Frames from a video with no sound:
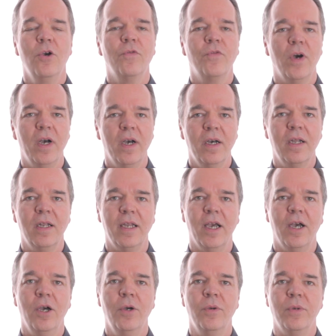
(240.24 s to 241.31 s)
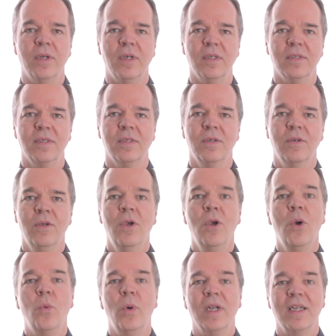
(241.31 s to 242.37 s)
for earlier owners.
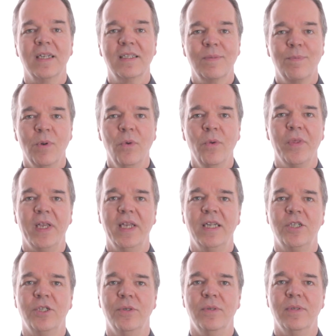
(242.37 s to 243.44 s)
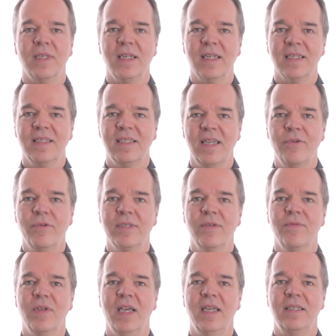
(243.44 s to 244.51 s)
We'll explore the issues in a series
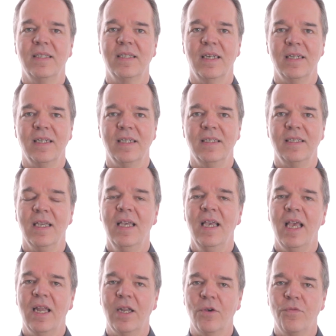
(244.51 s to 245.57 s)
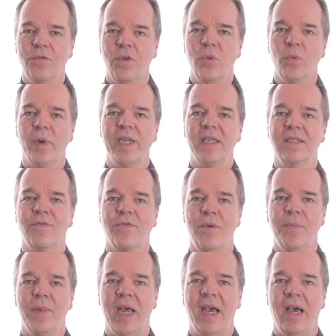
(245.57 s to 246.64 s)
of case studies in a few weeks
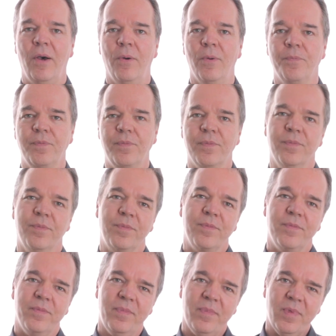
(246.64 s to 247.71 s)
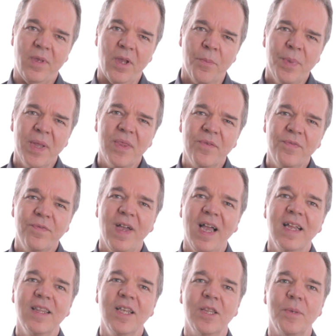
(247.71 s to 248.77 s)
from now. But the
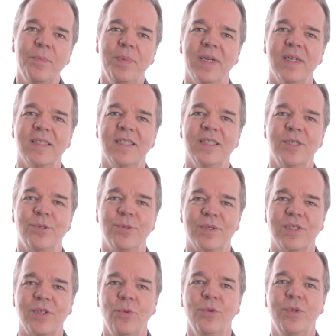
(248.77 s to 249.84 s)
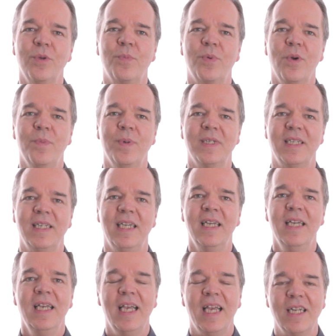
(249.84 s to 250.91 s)
fact that the person who sold the property
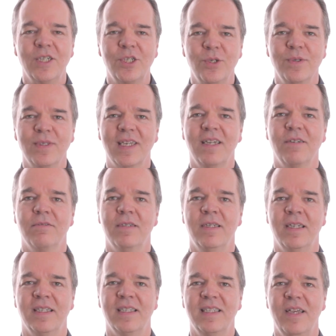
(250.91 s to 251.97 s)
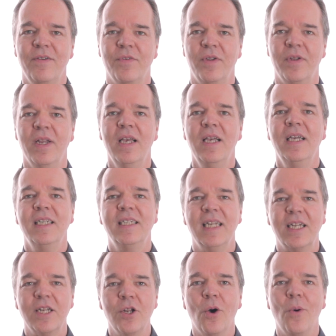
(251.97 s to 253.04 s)
in 2007
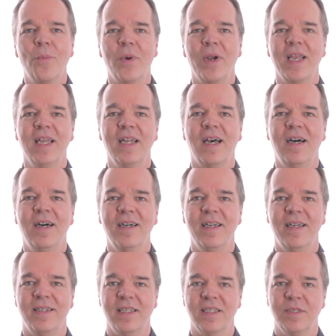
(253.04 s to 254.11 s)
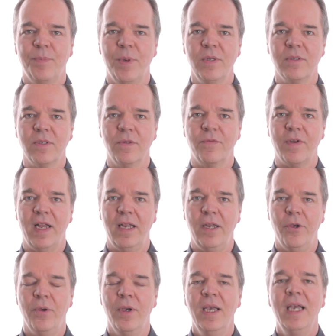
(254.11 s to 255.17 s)
did not bring in a higher disposal
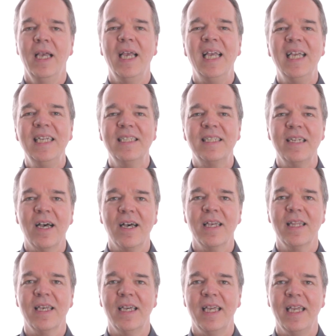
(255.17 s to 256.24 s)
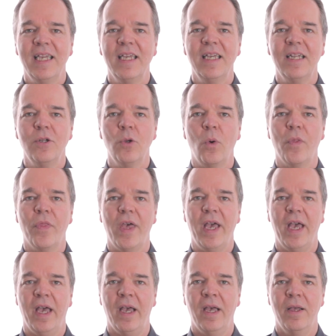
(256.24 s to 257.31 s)
value is neither here nor
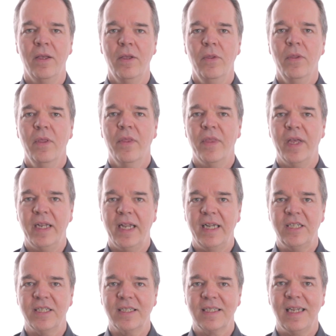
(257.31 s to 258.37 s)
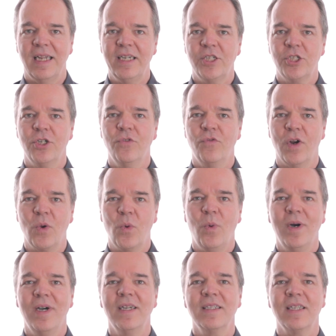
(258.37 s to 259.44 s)
there. The legislation
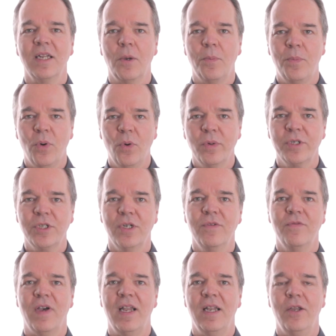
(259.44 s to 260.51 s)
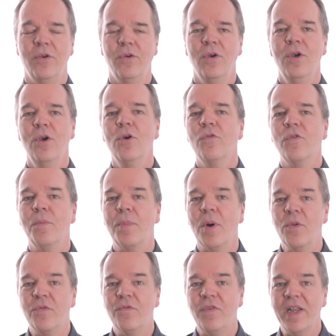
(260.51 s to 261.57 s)
requires an apportioned value for
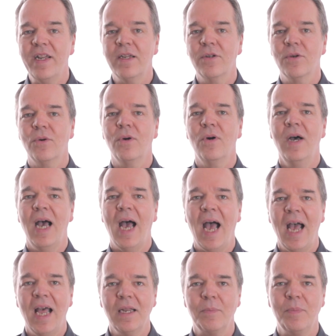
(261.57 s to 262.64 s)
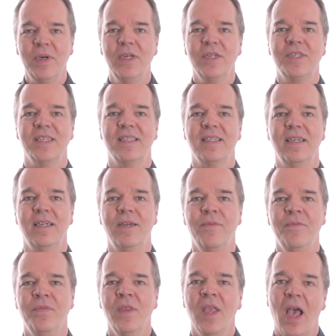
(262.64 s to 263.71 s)
both vendor and purchaser,
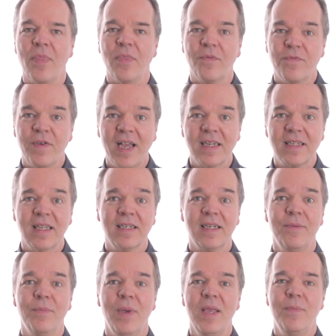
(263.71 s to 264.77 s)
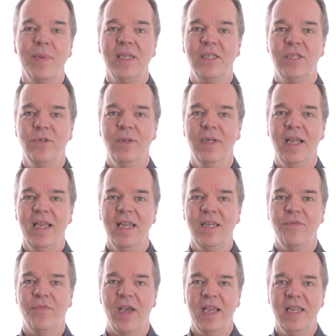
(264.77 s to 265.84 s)
and the fact that it may be too late
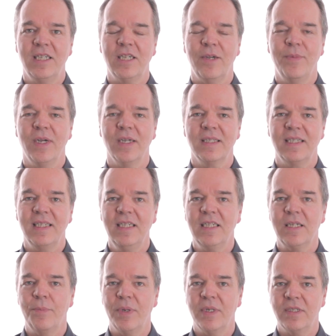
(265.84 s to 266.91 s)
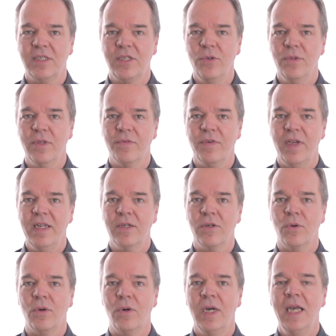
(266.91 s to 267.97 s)
for HMRC to pursue the
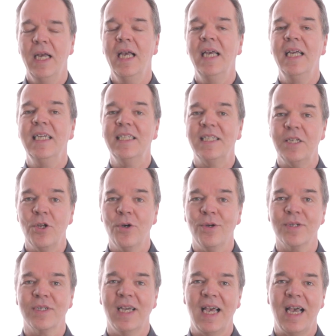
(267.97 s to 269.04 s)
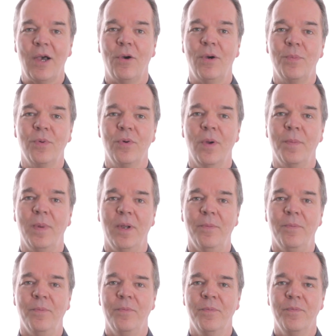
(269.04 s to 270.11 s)
vendor is not our
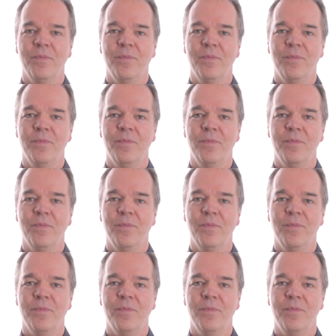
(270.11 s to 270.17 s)
problem.